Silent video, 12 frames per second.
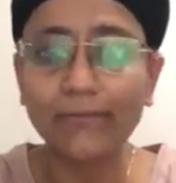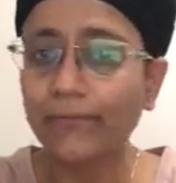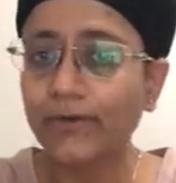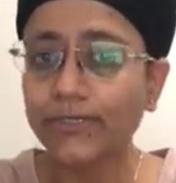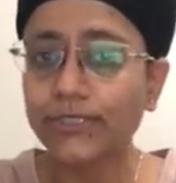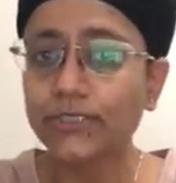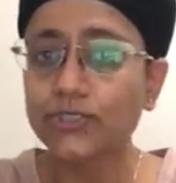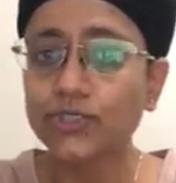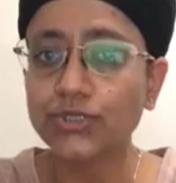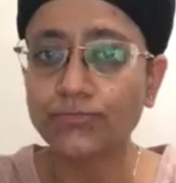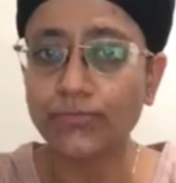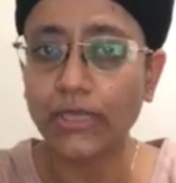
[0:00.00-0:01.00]
person
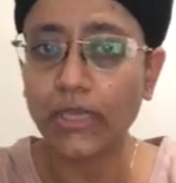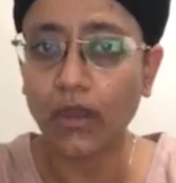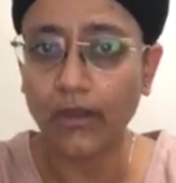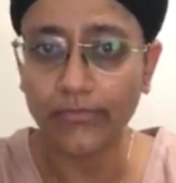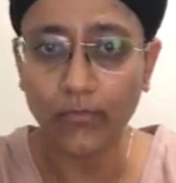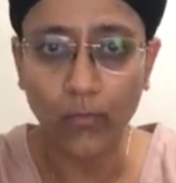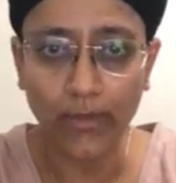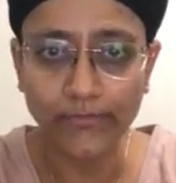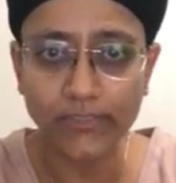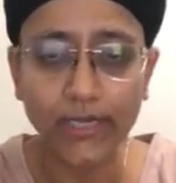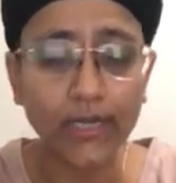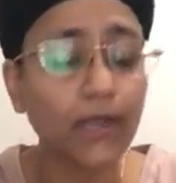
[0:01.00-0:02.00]
should be on the
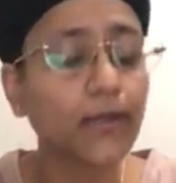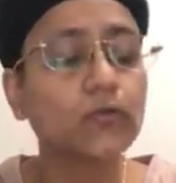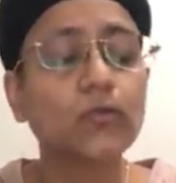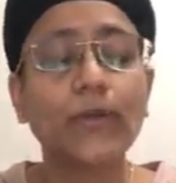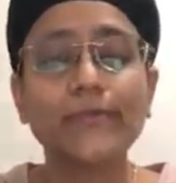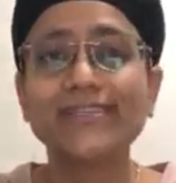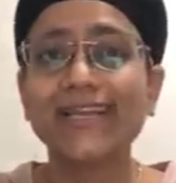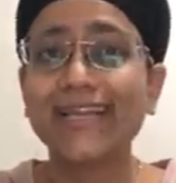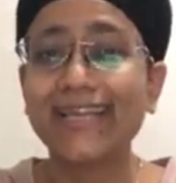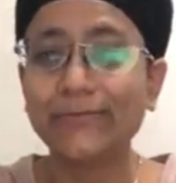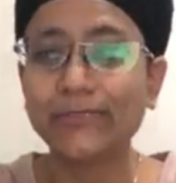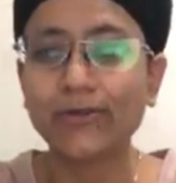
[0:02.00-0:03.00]
website. I know the website
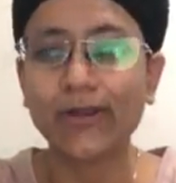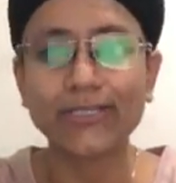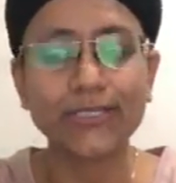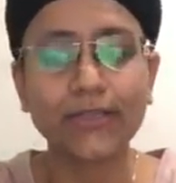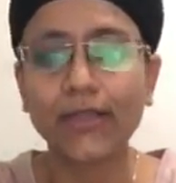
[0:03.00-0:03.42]
keeps crashing.